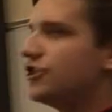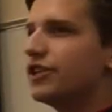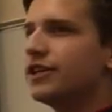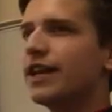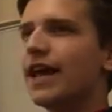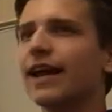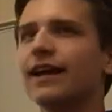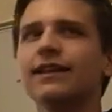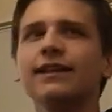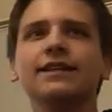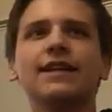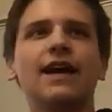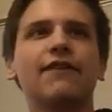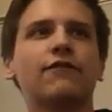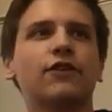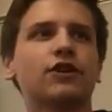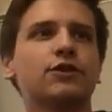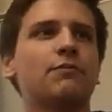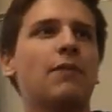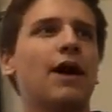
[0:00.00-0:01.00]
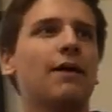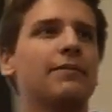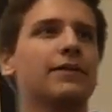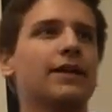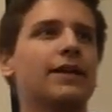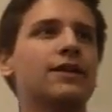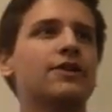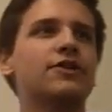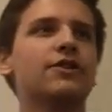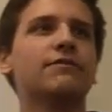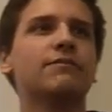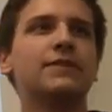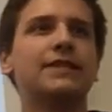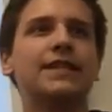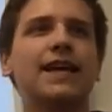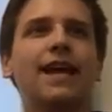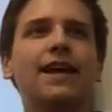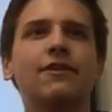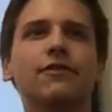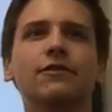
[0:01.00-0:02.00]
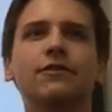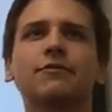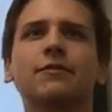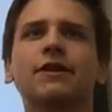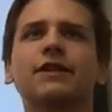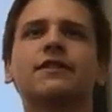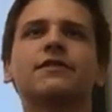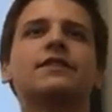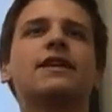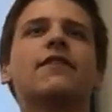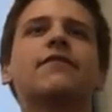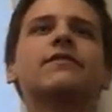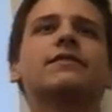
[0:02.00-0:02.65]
genetically diverse population of potatoes, where there's